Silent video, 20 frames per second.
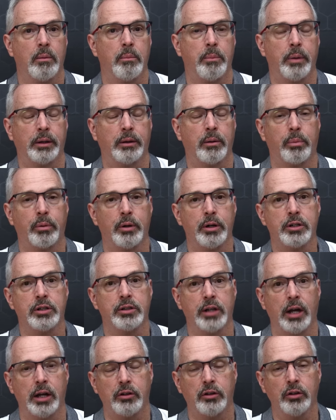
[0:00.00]
But the
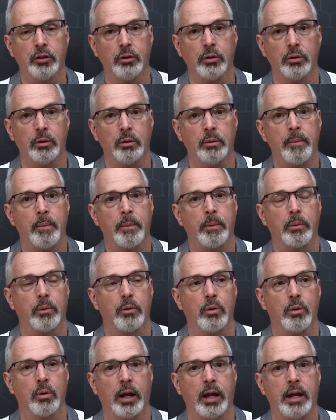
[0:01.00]
bridges that do,
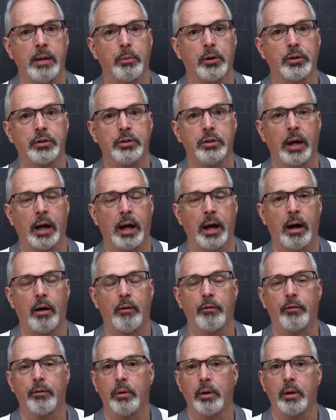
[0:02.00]
you're able to
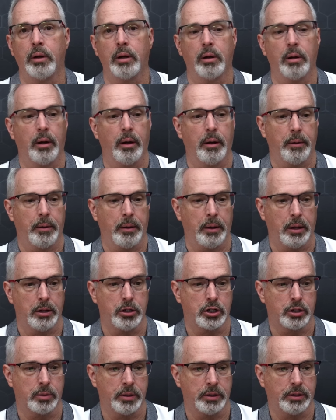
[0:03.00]
have
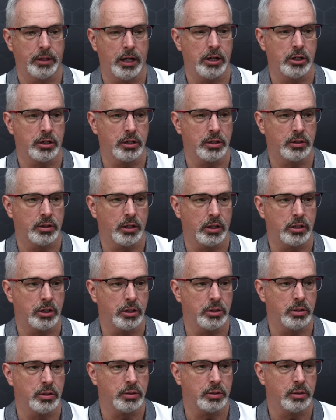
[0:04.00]
instrumentation such
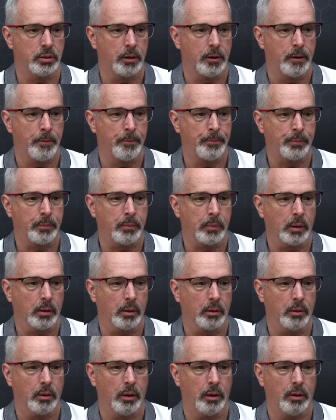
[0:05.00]
as
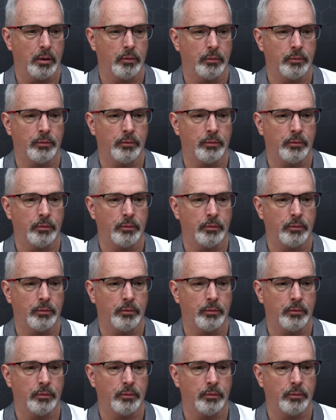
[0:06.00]
uh,